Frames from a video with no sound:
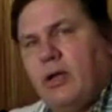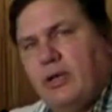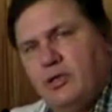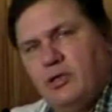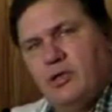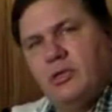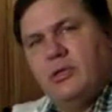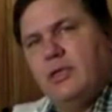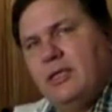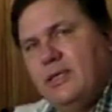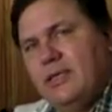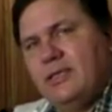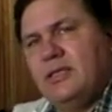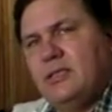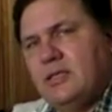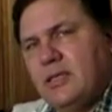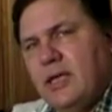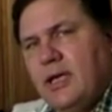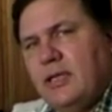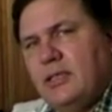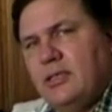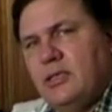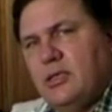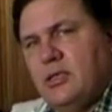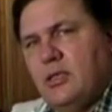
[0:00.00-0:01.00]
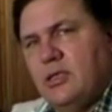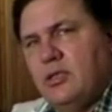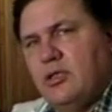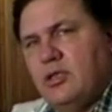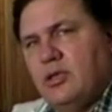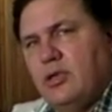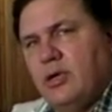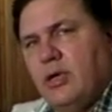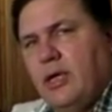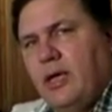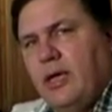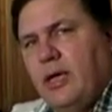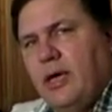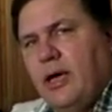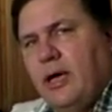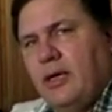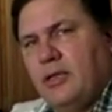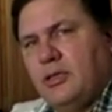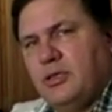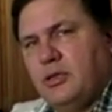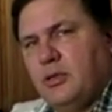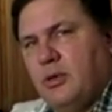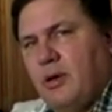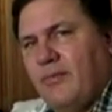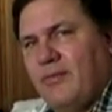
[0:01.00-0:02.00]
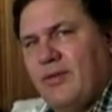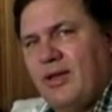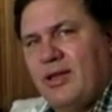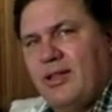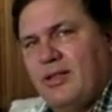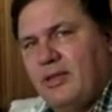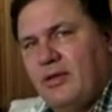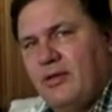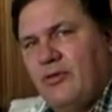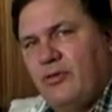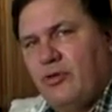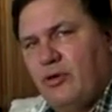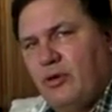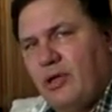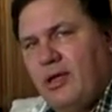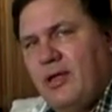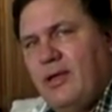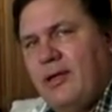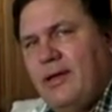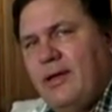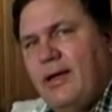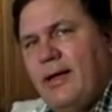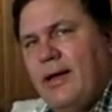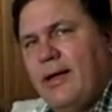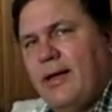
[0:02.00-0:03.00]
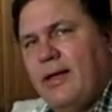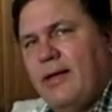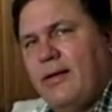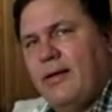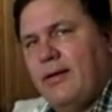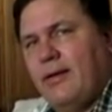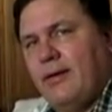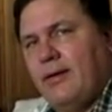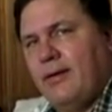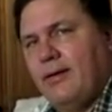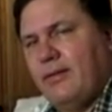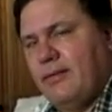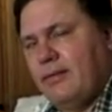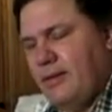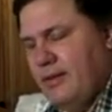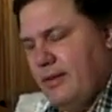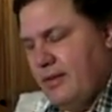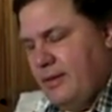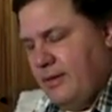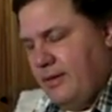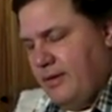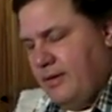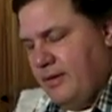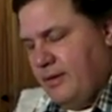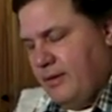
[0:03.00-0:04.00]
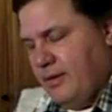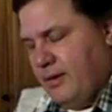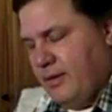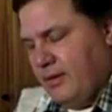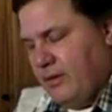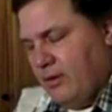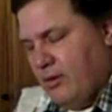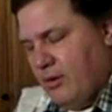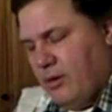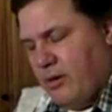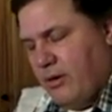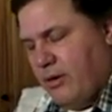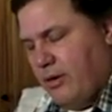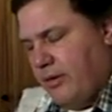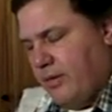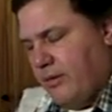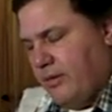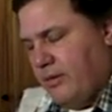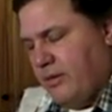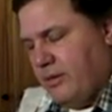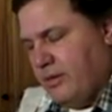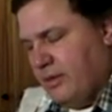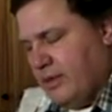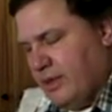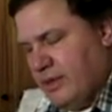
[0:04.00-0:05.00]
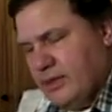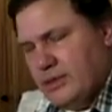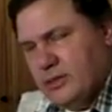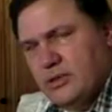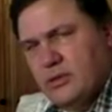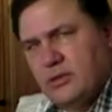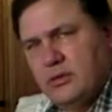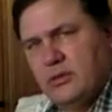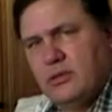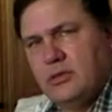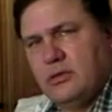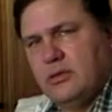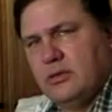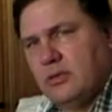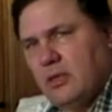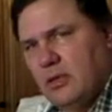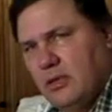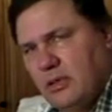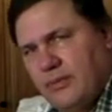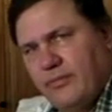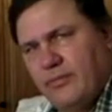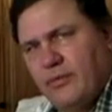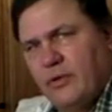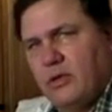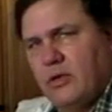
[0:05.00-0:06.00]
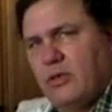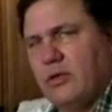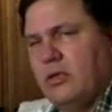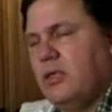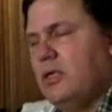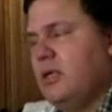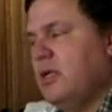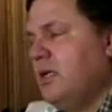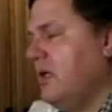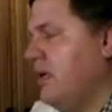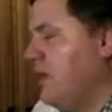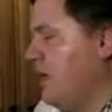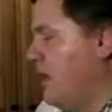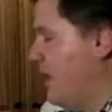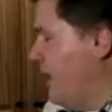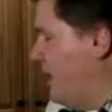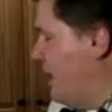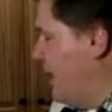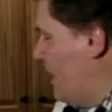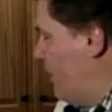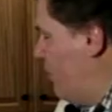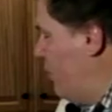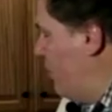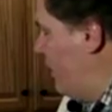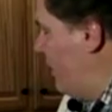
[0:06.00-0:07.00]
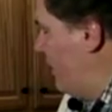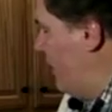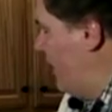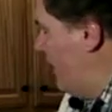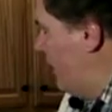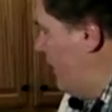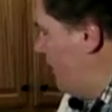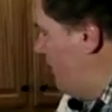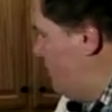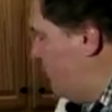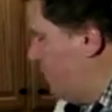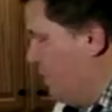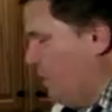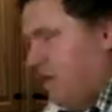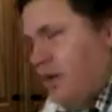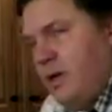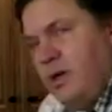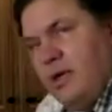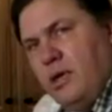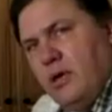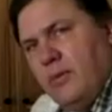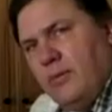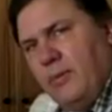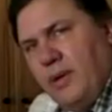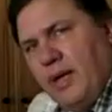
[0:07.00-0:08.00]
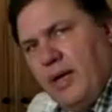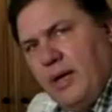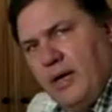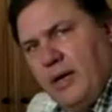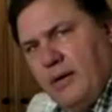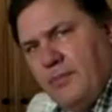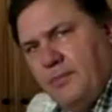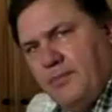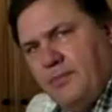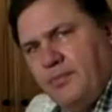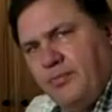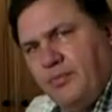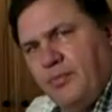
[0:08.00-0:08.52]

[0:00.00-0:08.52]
I took the insides of the turkey out. So I've got the turkey neck, the heart and the gizzards and the liver. And I went ahead and put it in a pan,